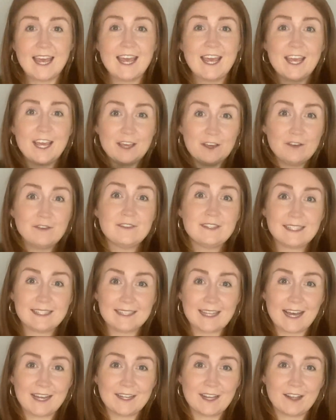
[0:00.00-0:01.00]
He uses
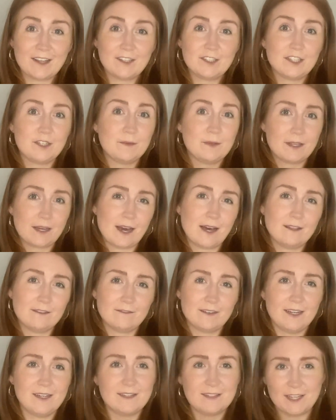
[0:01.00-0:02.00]
that analogy with
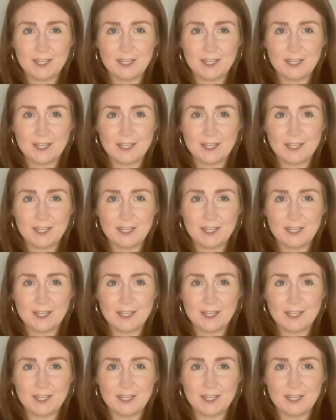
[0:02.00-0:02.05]
calories.